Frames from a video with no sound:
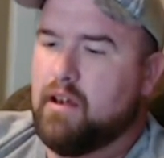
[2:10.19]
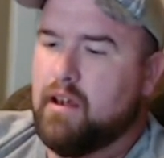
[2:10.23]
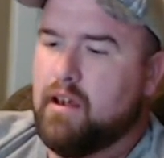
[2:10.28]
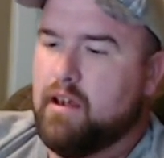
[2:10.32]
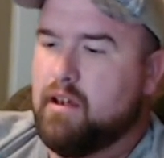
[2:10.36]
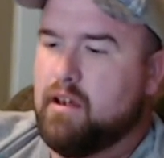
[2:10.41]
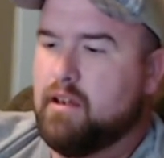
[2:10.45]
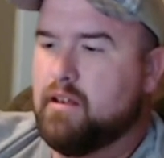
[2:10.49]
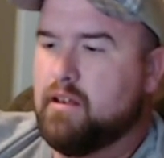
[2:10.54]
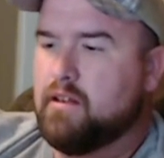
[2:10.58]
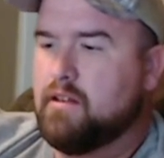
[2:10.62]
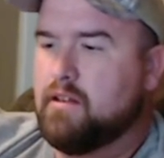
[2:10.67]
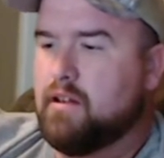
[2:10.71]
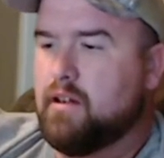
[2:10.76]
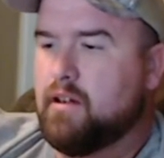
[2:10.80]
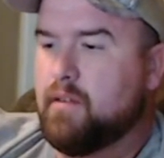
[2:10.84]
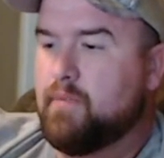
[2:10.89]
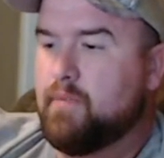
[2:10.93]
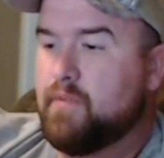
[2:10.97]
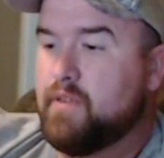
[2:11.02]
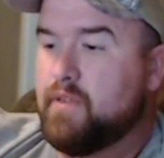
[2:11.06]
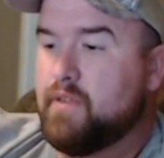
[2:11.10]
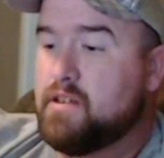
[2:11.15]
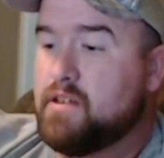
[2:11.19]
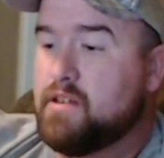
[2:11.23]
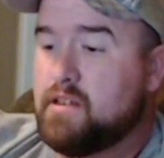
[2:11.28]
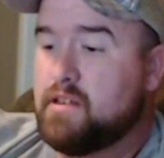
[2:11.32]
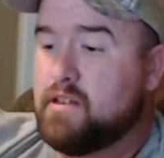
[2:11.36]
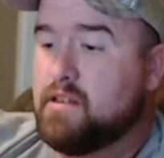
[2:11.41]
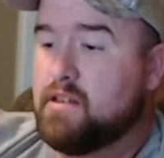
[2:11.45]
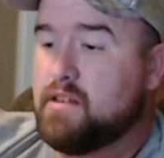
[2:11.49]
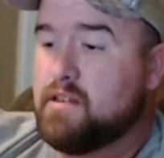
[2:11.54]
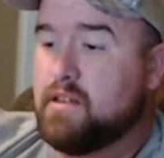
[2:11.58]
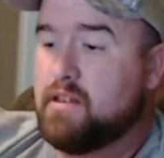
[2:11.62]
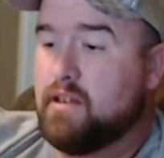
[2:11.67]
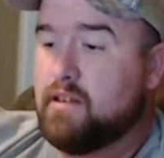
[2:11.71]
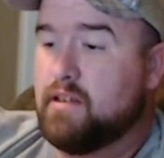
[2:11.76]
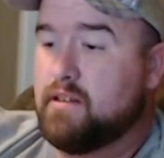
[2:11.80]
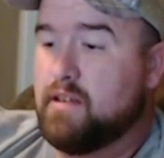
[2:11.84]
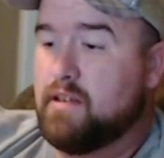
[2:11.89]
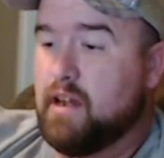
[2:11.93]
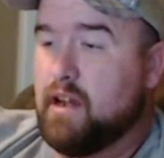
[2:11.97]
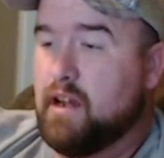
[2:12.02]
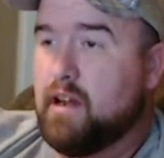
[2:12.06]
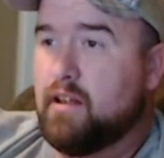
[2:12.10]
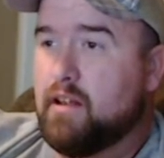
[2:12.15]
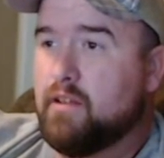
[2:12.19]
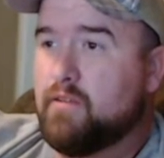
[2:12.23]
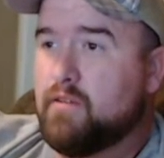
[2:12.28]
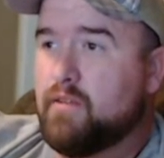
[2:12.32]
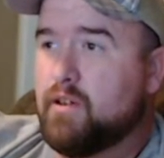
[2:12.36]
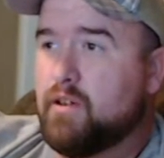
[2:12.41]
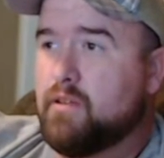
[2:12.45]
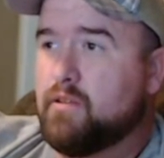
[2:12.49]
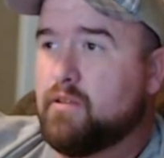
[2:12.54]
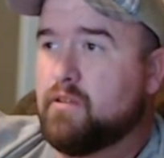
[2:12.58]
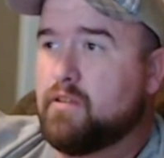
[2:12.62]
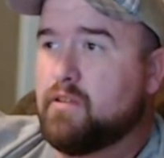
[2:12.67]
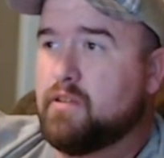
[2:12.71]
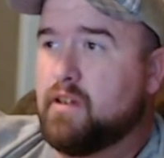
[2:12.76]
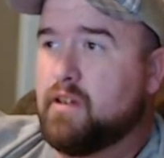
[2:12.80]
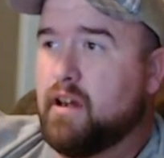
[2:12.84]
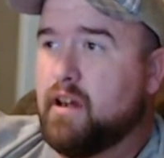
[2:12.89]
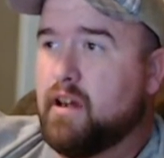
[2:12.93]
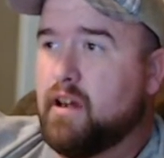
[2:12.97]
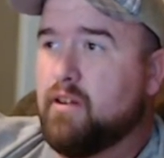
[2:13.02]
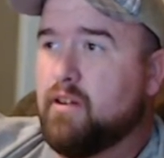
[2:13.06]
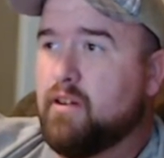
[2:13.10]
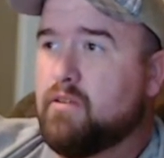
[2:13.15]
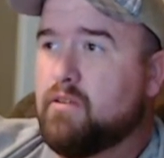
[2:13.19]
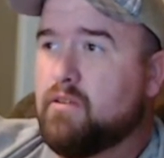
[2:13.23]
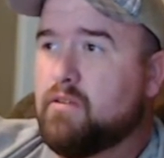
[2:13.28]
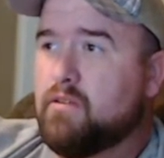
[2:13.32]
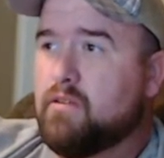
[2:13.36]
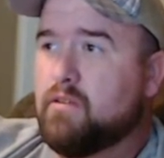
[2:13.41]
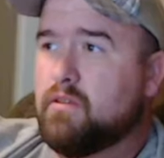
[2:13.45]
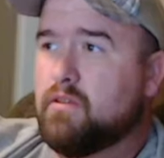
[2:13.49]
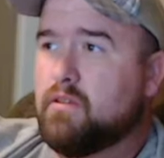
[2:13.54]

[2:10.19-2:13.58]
And this is a dial-a-volt style.